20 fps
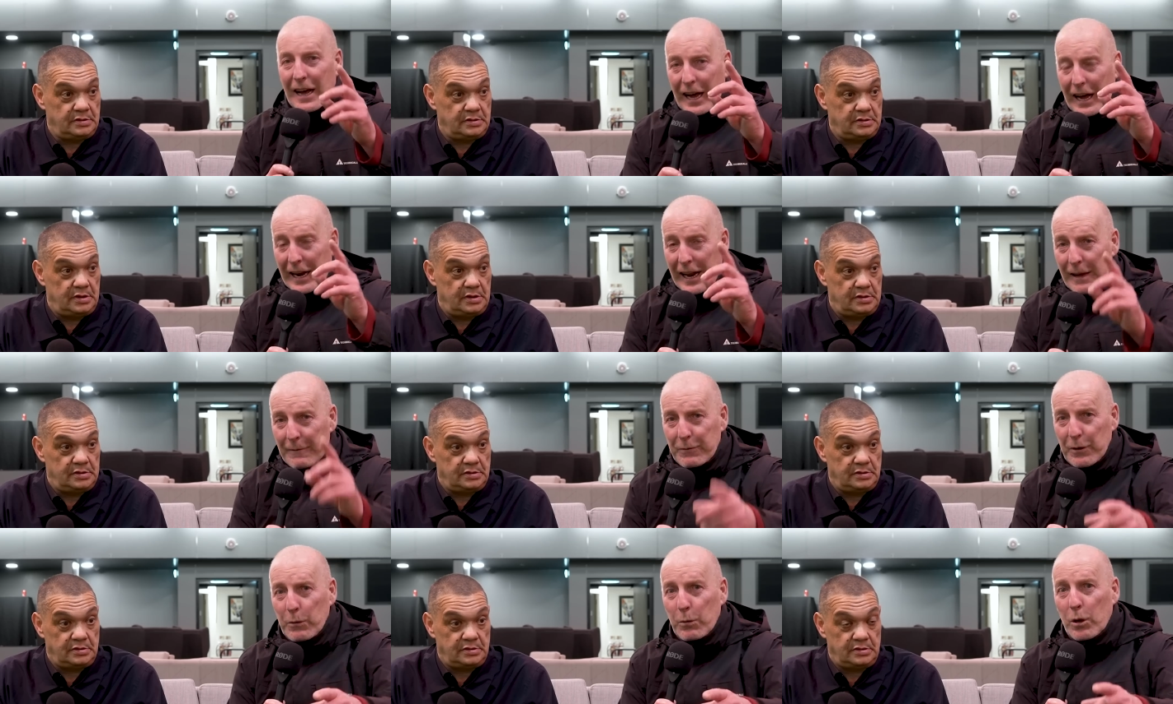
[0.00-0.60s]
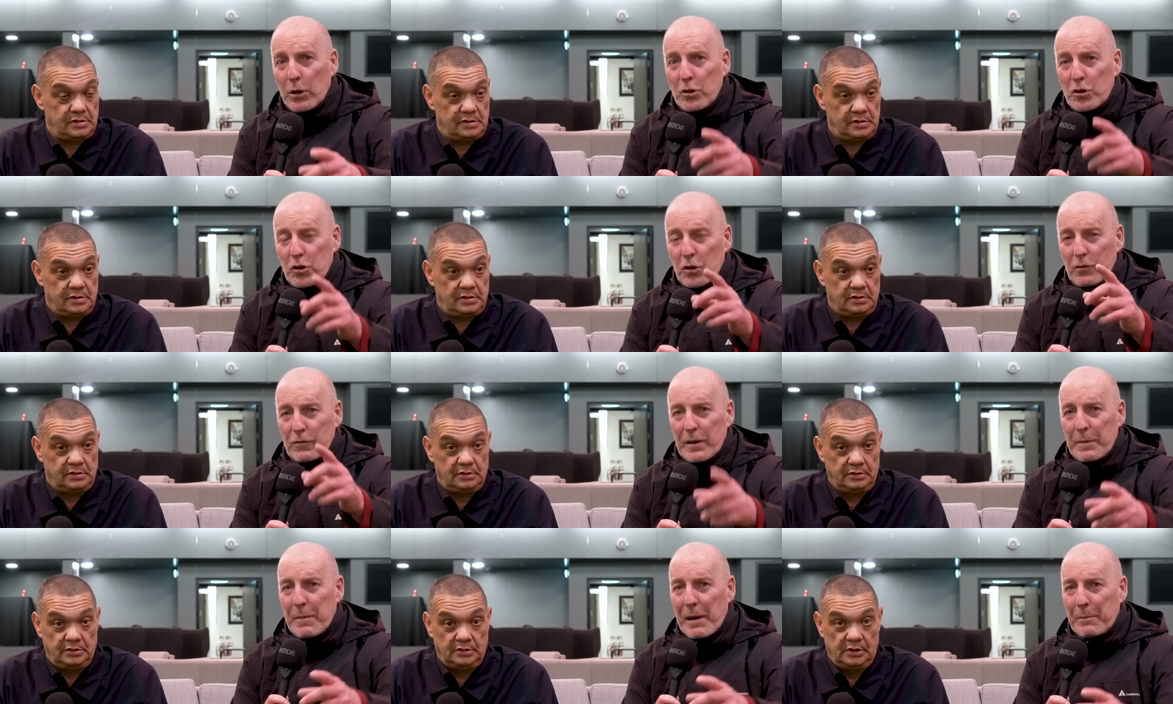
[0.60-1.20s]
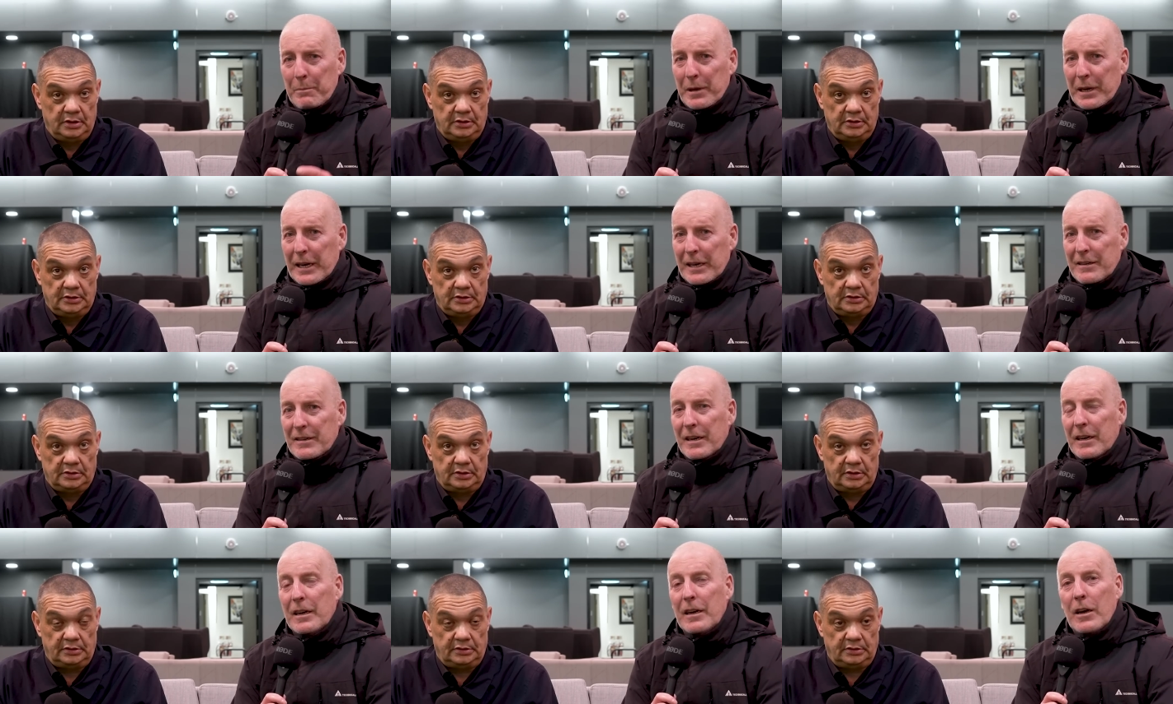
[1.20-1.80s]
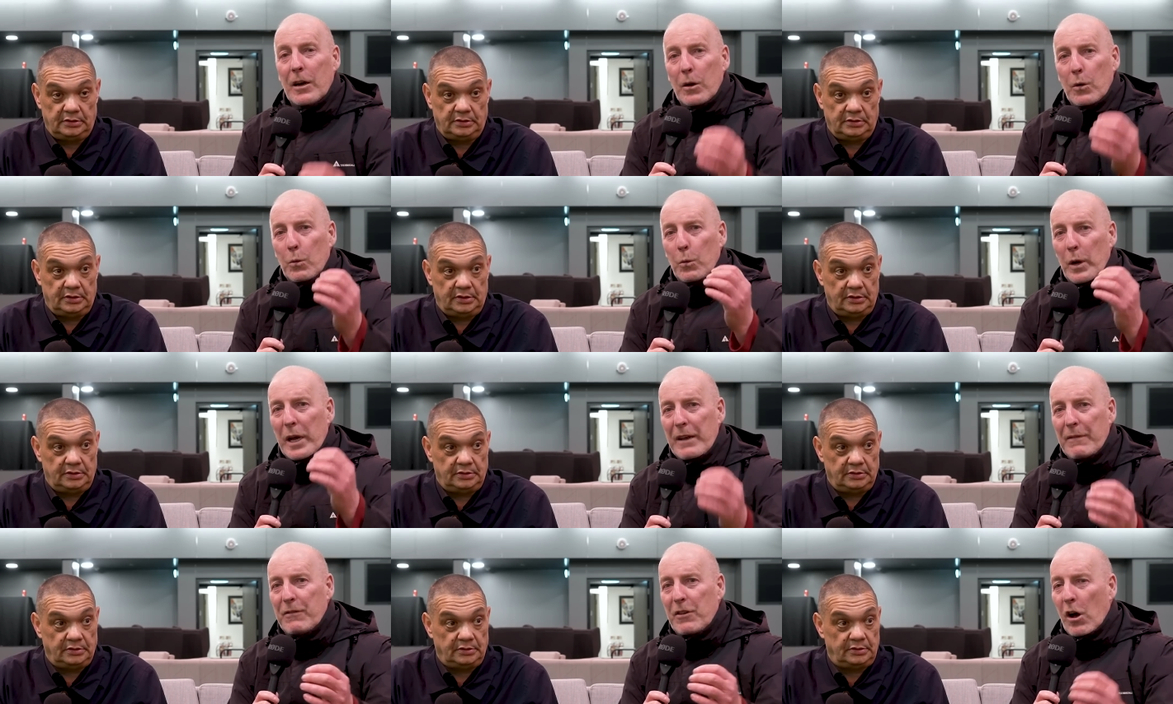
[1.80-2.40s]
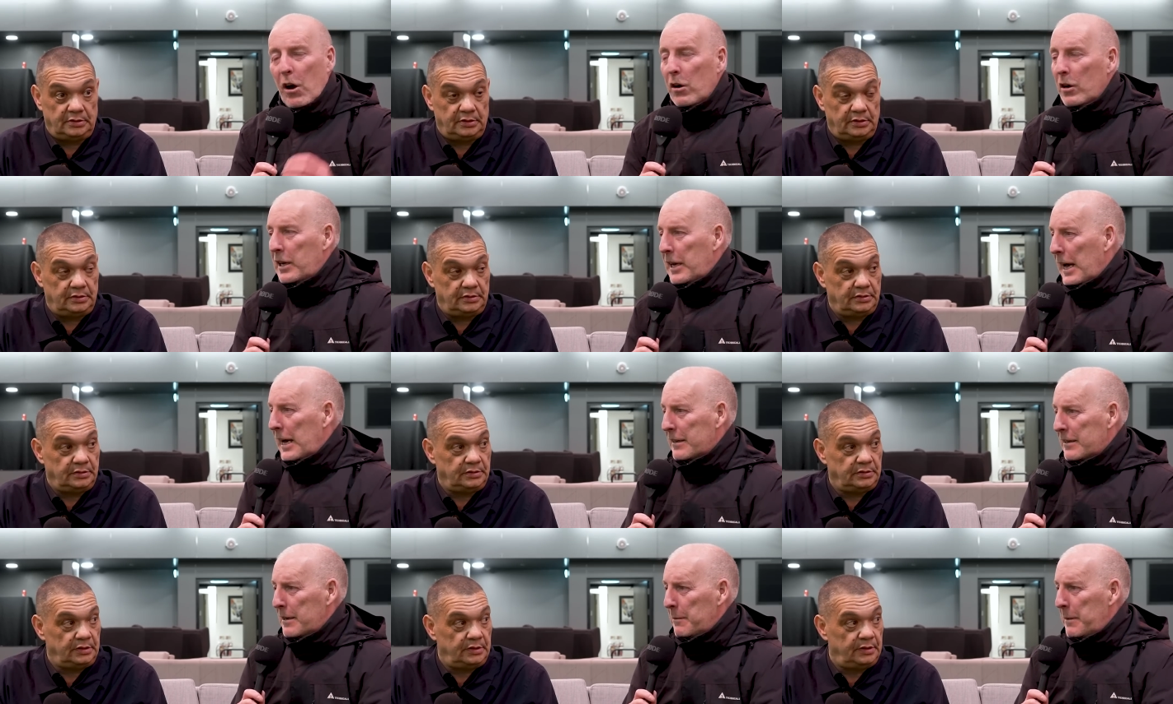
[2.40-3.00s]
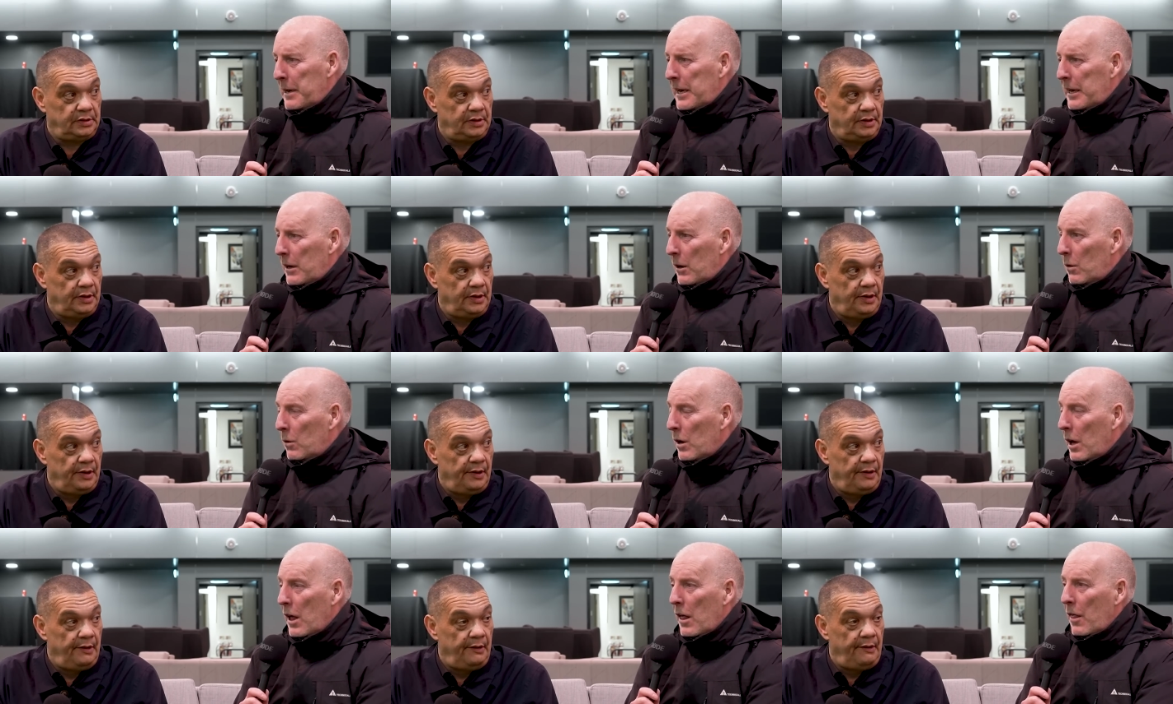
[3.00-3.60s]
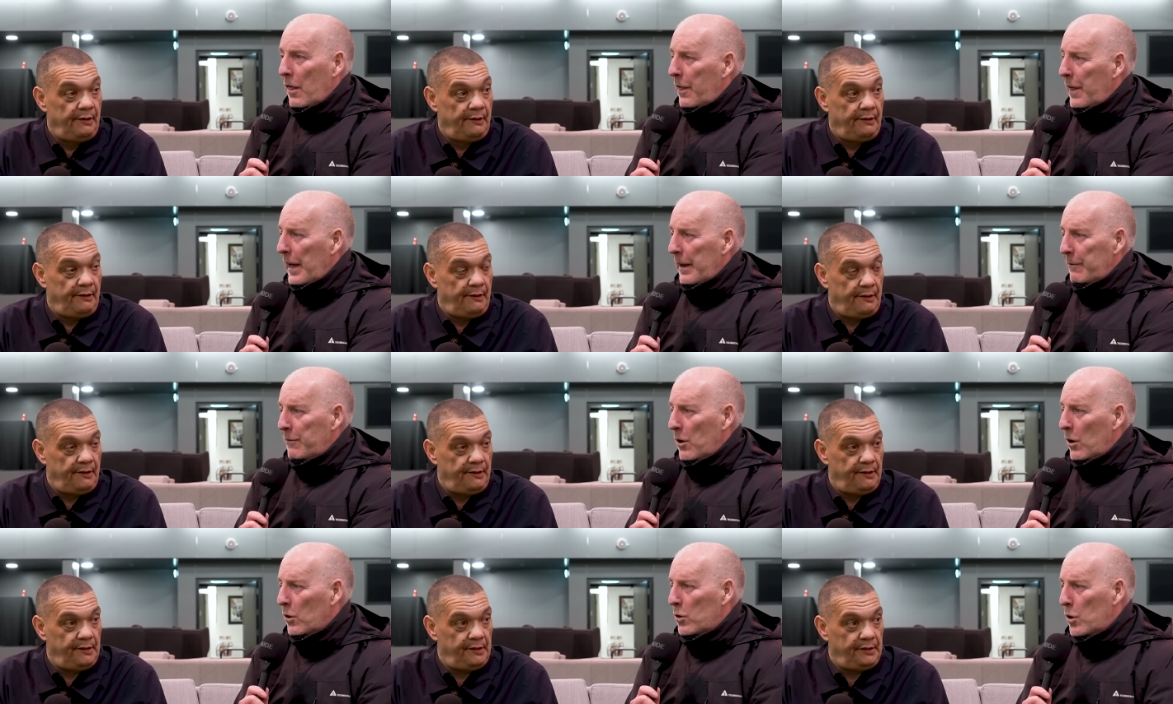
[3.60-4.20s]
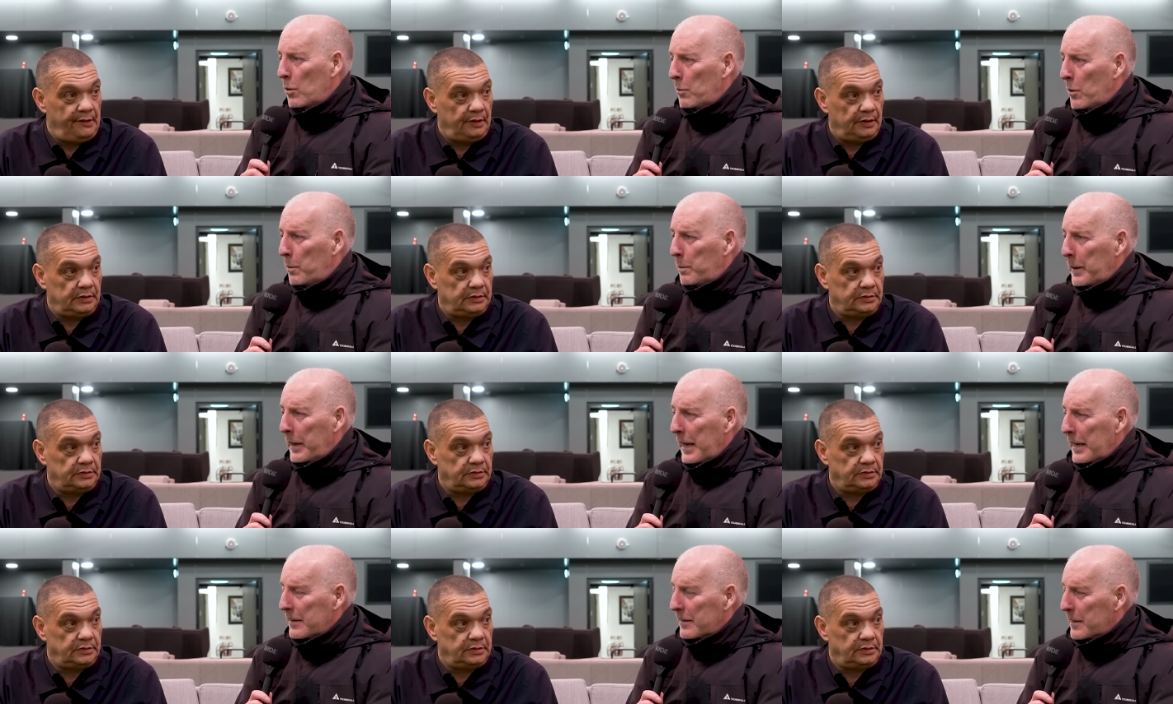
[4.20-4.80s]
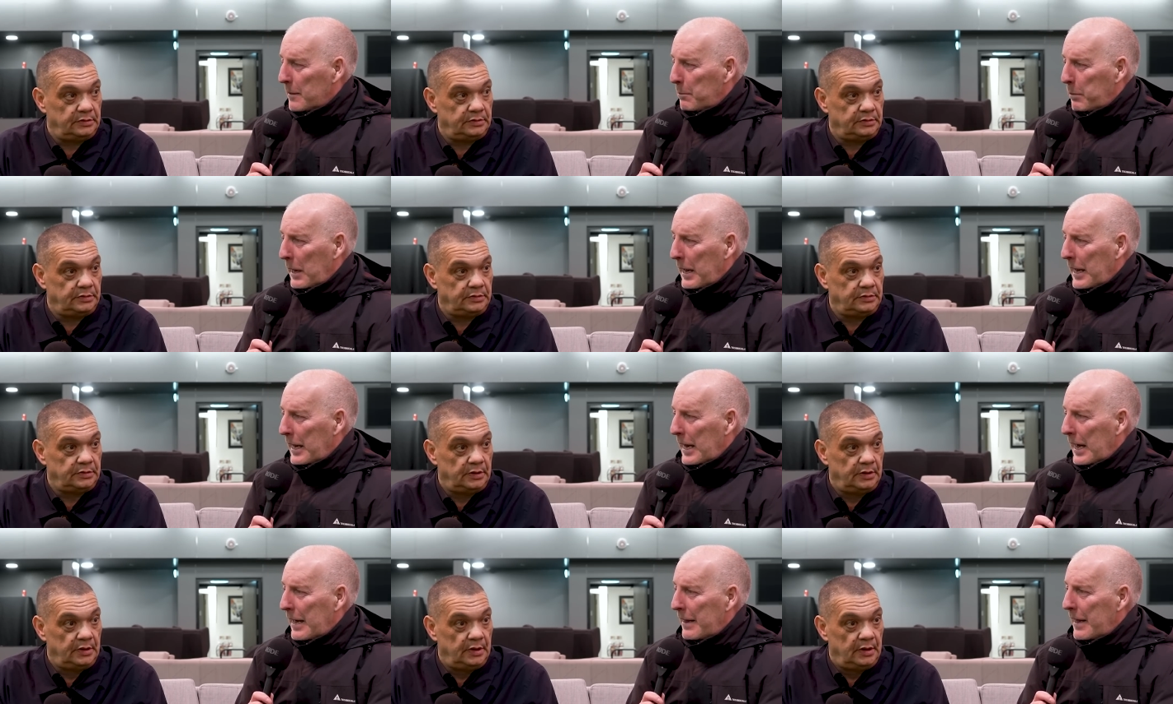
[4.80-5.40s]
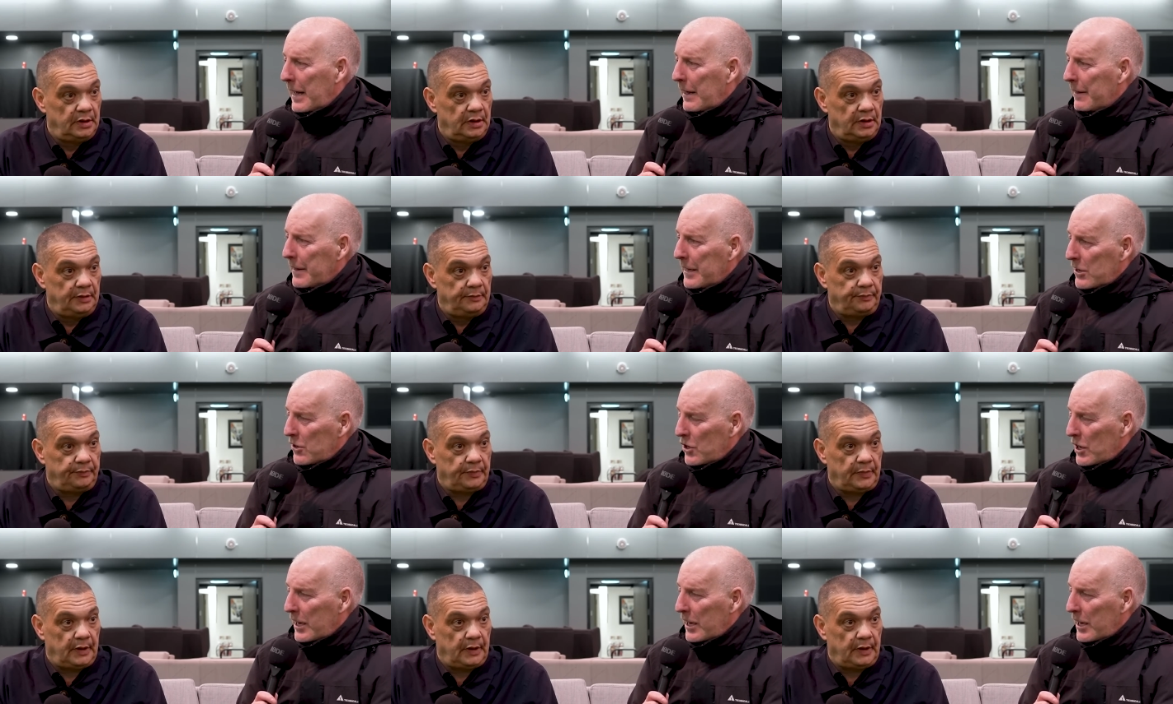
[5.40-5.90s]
Speaker 1: and everyone should remember this, we've got Casemiro. They've not come up against a player like that this